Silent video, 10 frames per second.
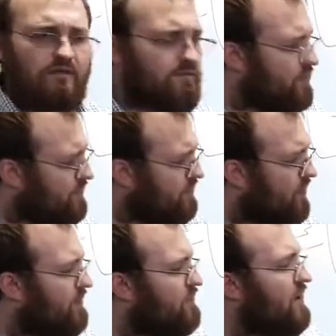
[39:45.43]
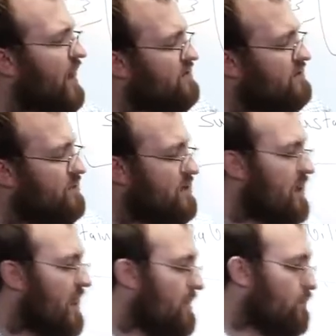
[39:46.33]
First off, there has to
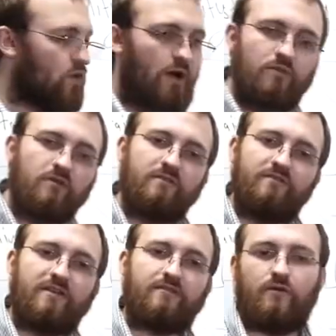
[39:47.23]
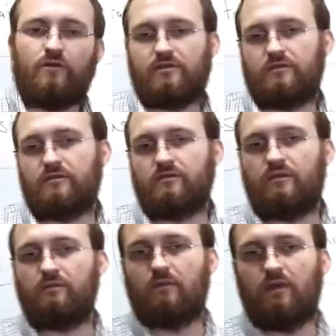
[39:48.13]
be a proper and fair voting system.